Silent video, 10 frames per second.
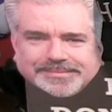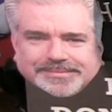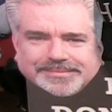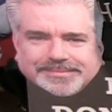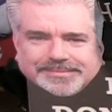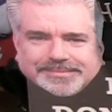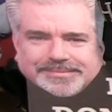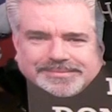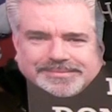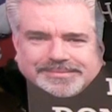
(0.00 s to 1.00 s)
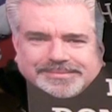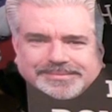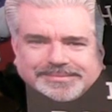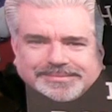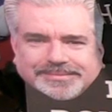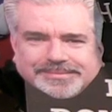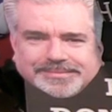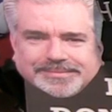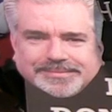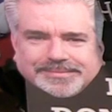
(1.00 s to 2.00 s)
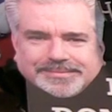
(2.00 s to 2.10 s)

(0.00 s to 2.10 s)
No words are spoken by the person on screen.